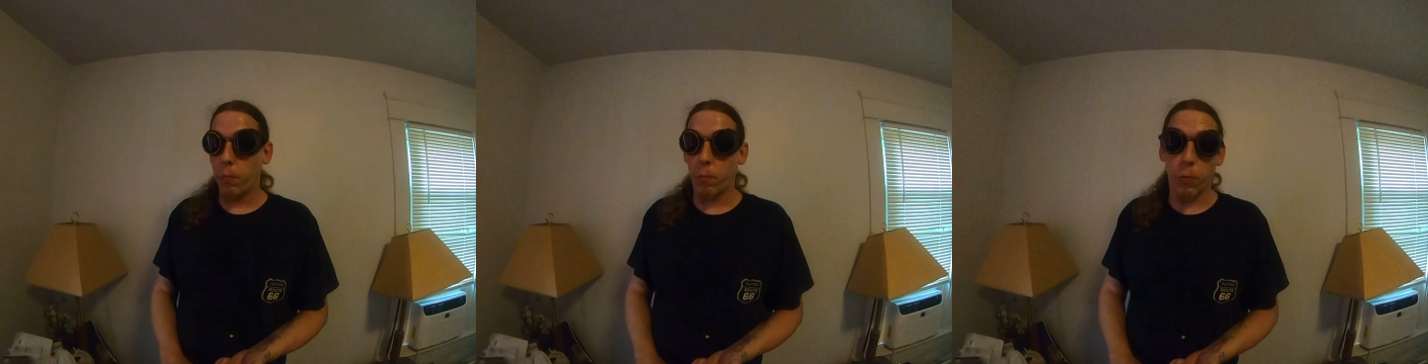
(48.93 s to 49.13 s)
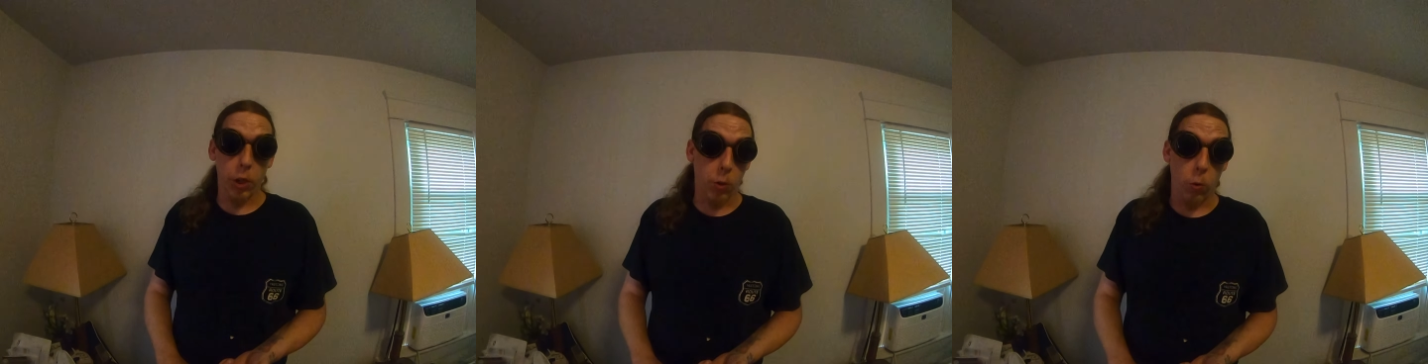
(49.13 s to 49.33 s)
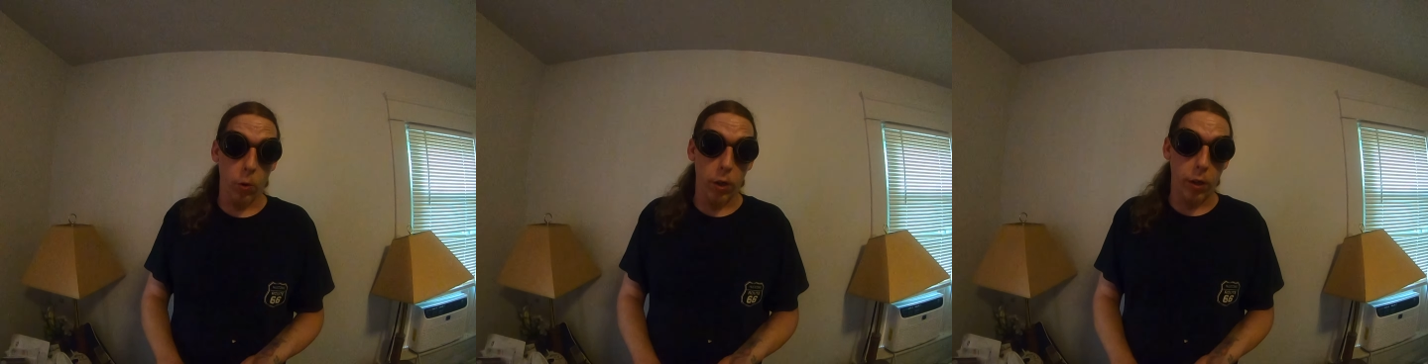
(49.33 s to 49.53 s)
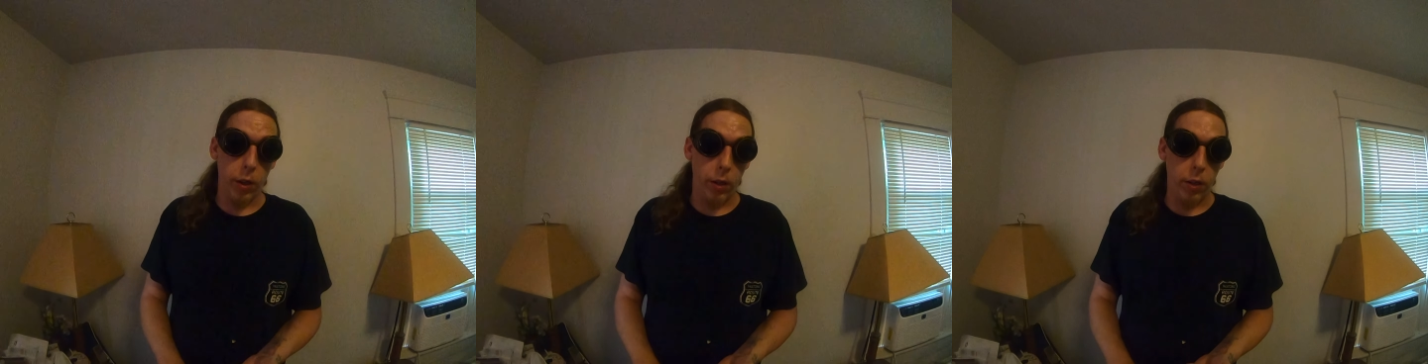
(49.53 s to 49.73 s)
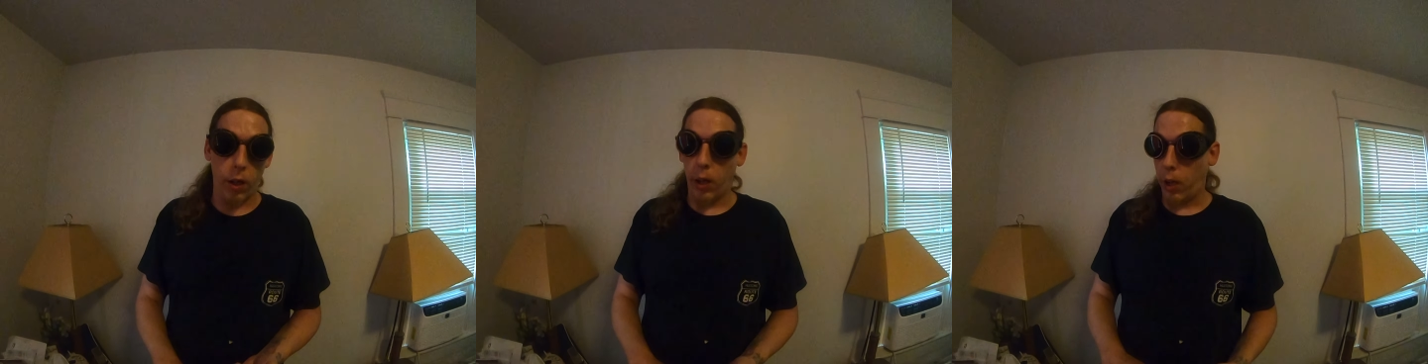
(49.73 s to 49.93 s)

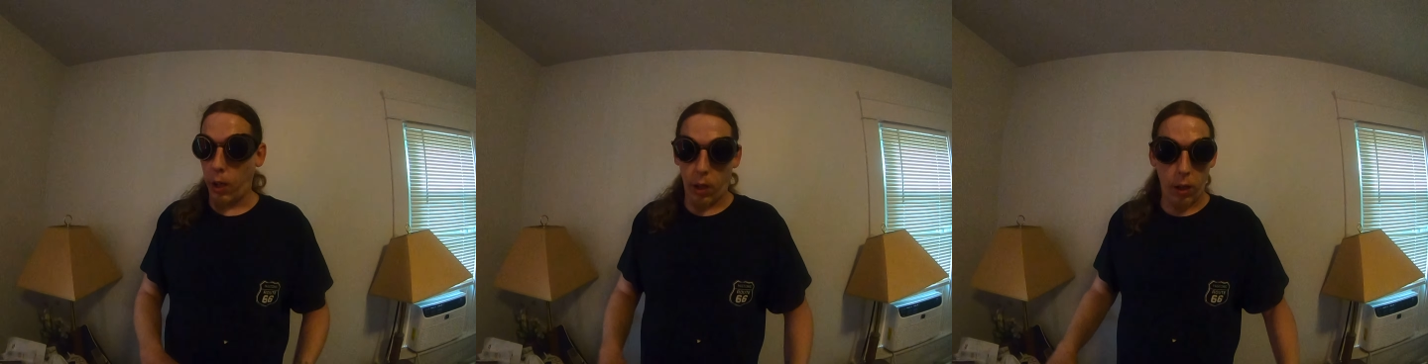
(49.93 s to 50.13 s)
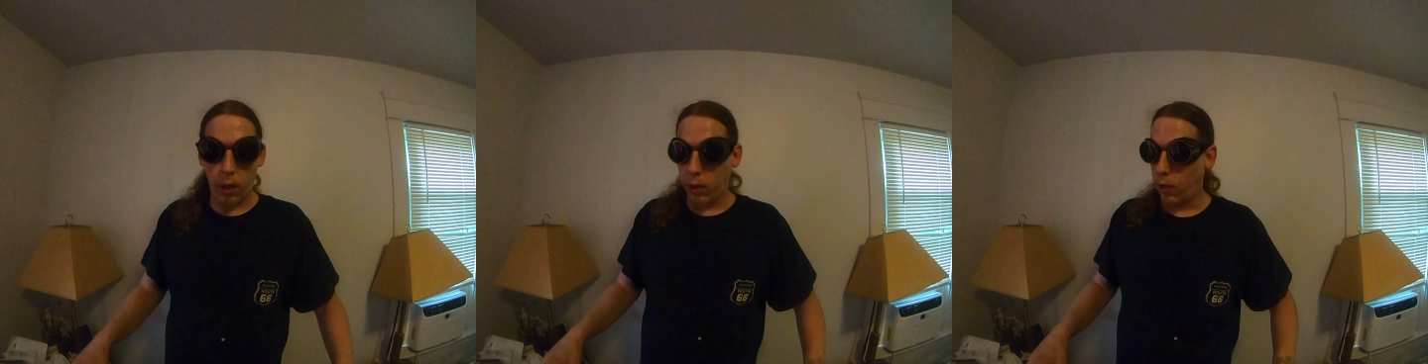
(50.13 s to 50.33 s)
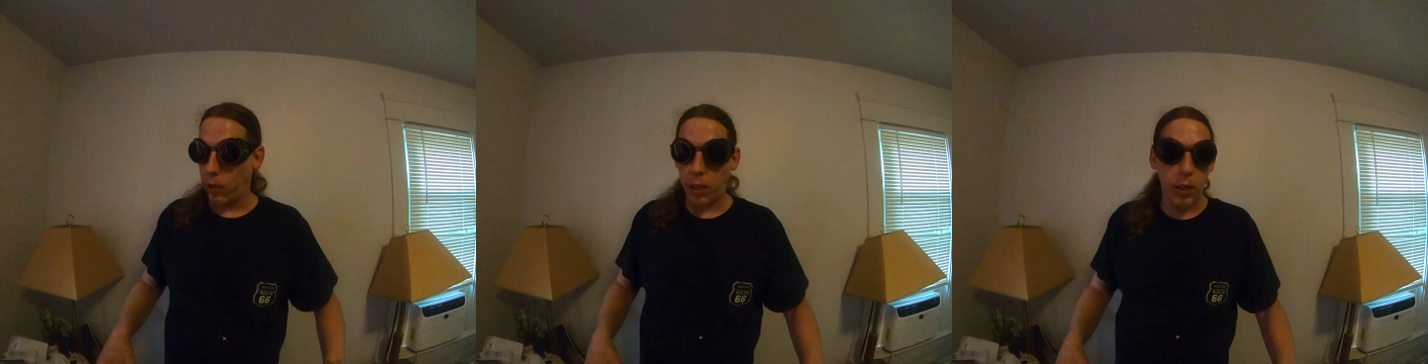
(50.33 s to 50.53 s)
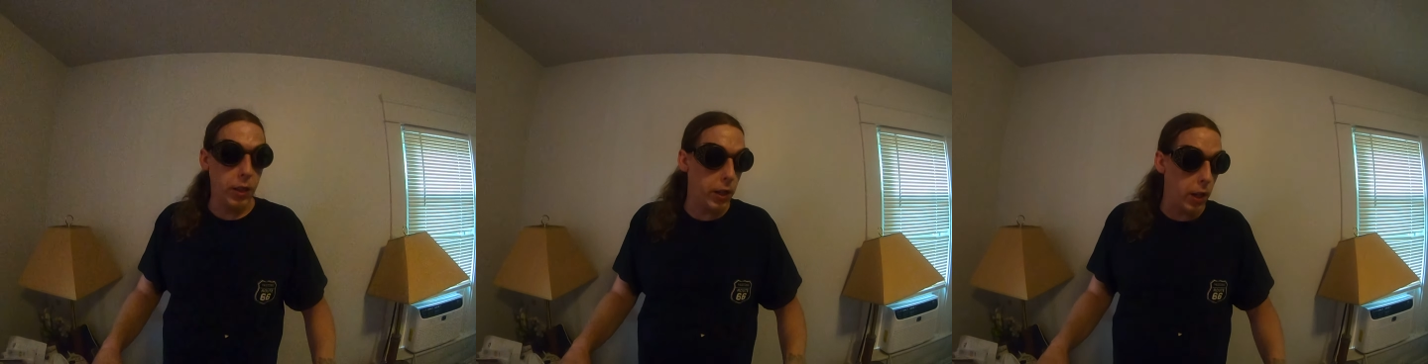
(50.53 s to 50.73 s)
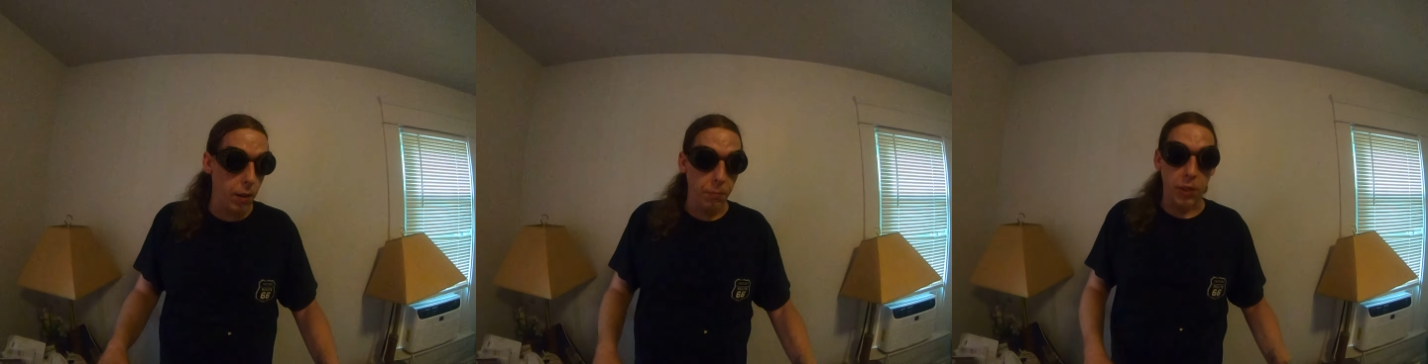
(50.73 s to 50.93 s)
recorded uh,
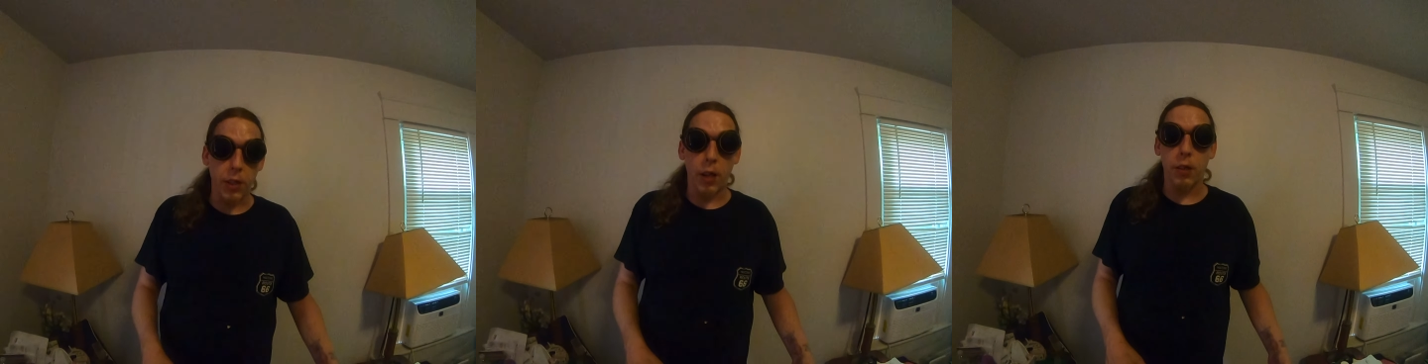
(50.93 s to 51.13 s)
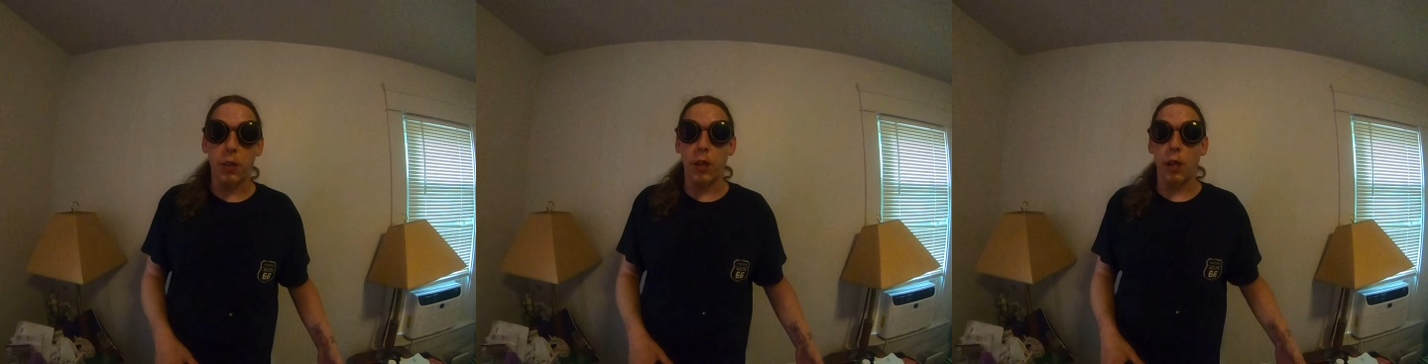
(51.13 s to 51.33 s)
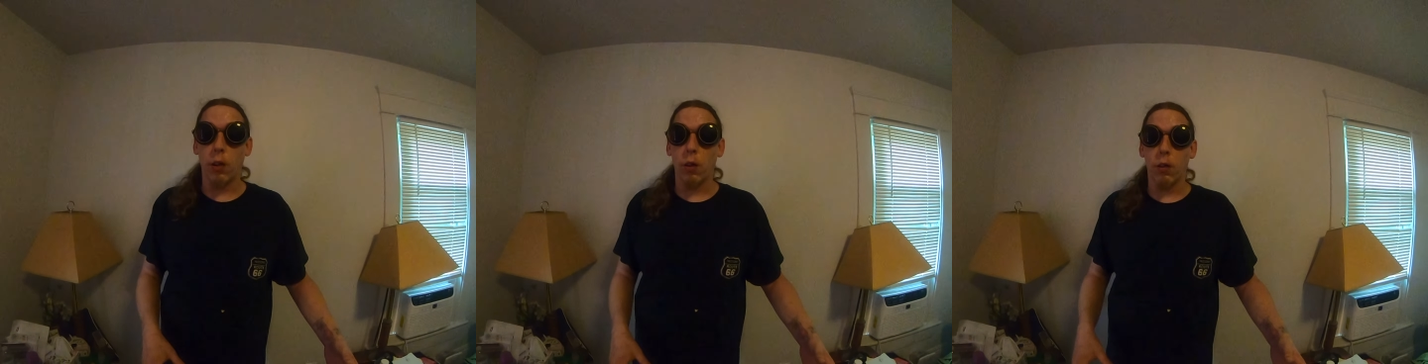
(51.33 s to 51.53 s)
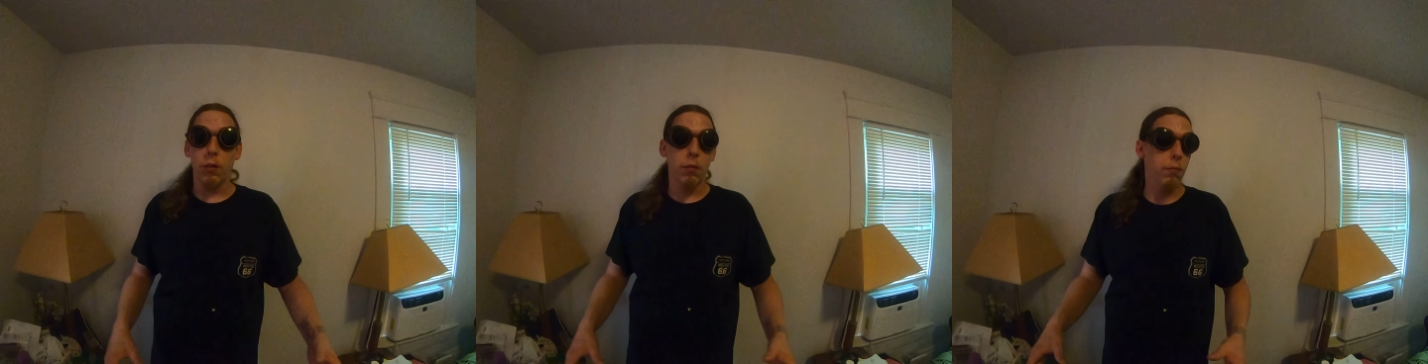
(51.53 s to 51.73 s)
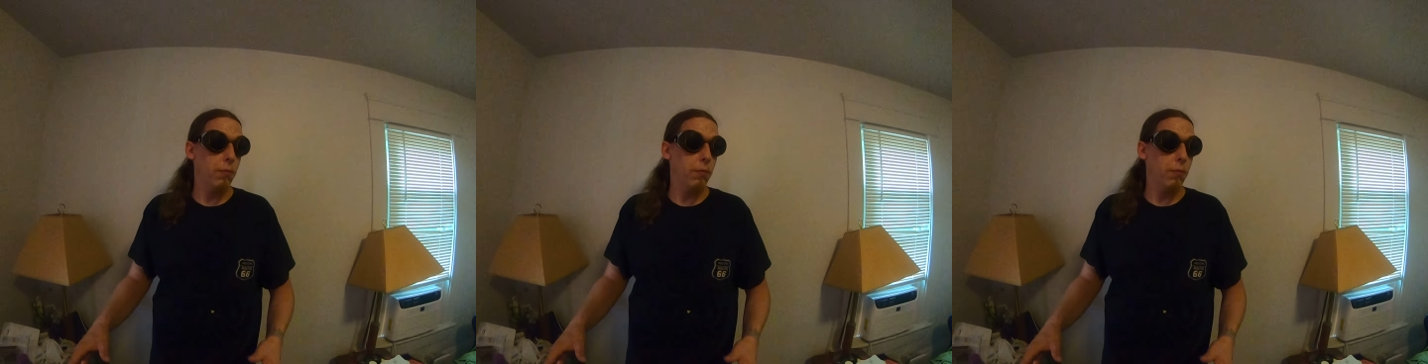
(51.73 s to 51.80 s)
EDM sets here